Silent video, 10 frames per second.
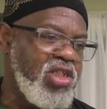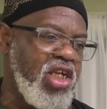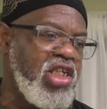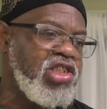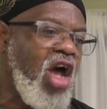
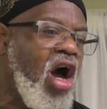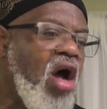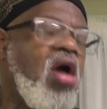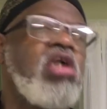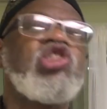These
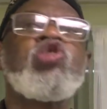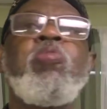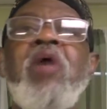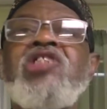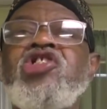are
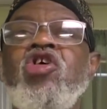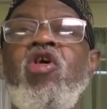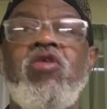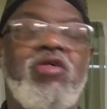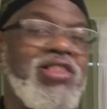special
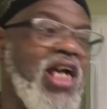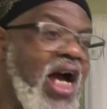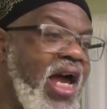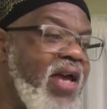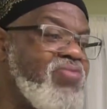
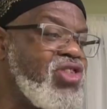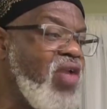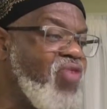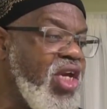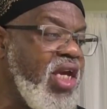times
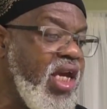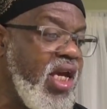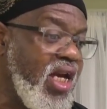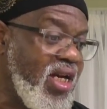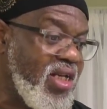of the
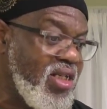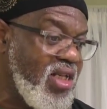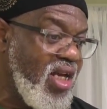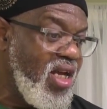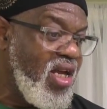year.
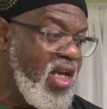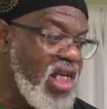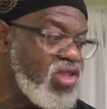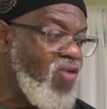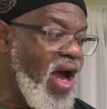
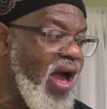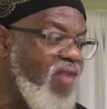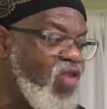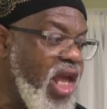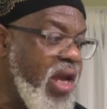That's why
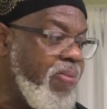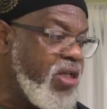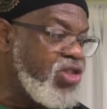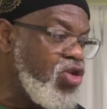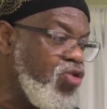I've
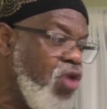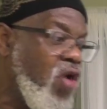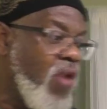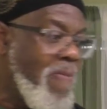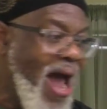labored to
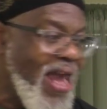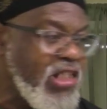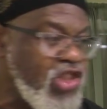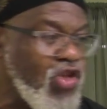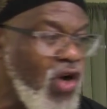
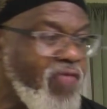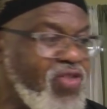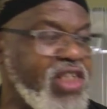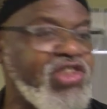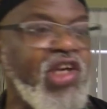remind you of
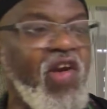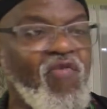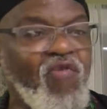this and